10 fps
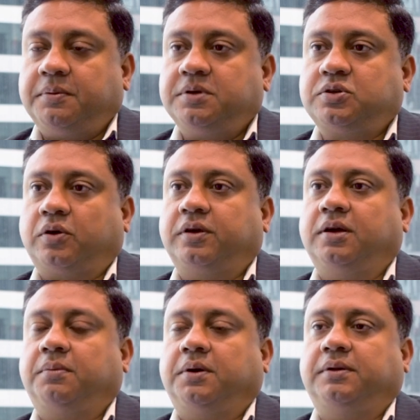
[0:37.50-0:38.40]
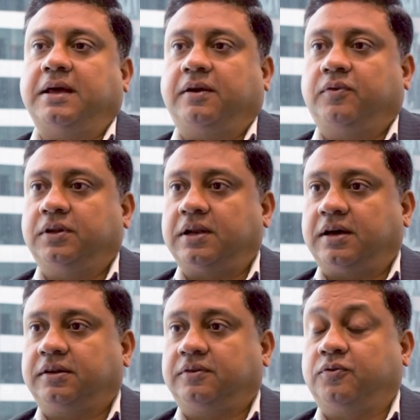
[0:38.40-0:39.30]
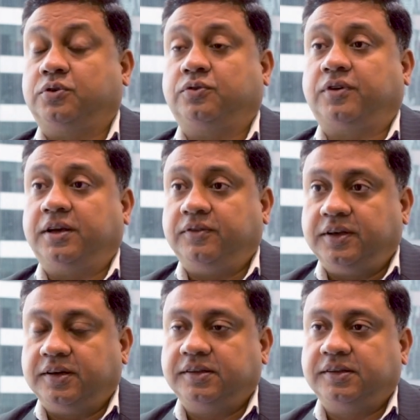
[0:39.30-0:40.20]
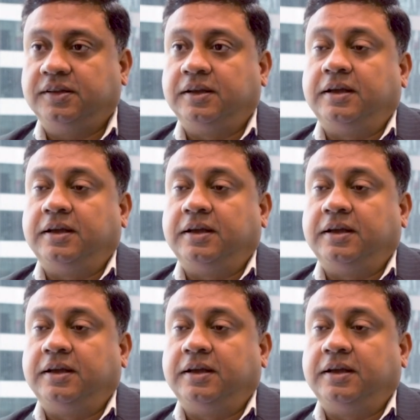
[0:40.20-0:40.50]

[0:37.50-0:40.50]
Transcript: been talking about that for the last four to five years.